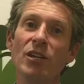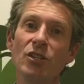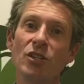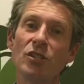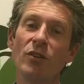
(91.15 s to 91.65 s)

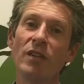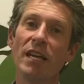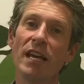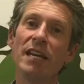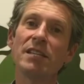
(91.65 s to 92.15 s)
just on
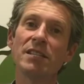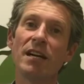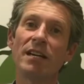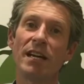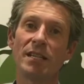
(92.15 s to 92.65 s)
the
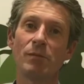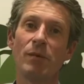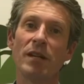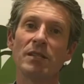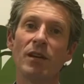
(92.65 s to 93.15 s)
inside
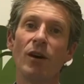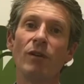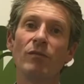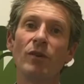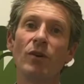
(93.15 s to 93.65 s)
aspect
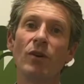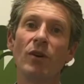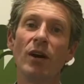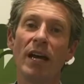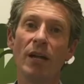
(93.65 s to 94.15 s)
of
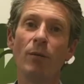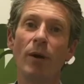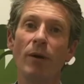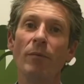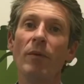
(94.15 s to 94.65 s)
your elbow.